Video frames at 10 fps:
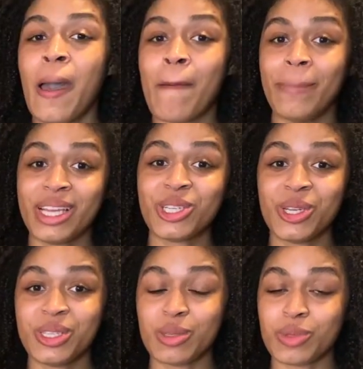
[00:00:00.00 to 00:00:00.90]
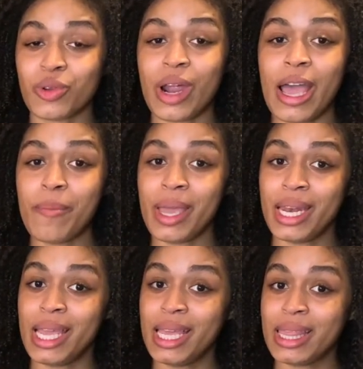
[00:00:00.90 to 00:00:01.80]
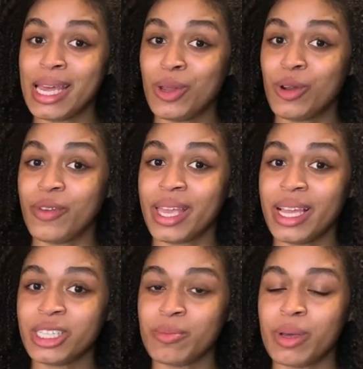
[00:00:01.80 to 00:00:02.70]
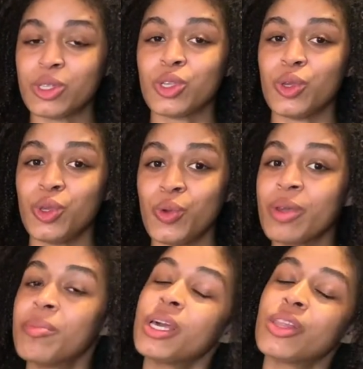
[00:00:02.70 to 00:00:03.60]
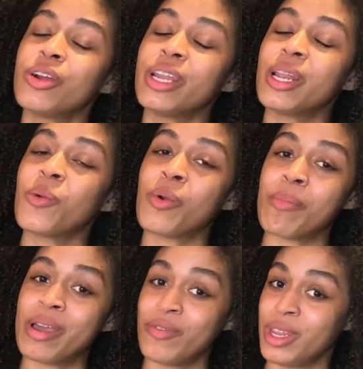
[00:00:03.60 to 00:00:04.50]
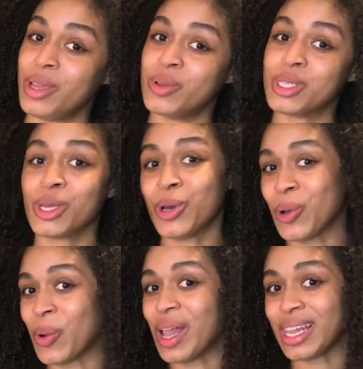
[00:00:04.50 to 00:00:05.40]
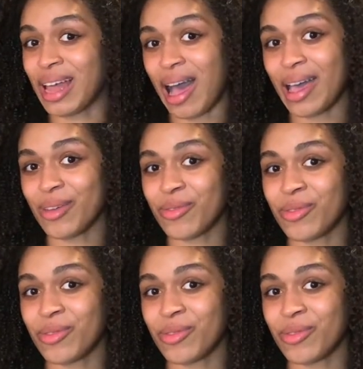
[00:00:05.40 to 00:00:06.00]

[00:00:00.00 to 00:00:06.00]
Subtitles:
Make sure you subscribe and hit that notification bell so you can be alerted when my videos go live.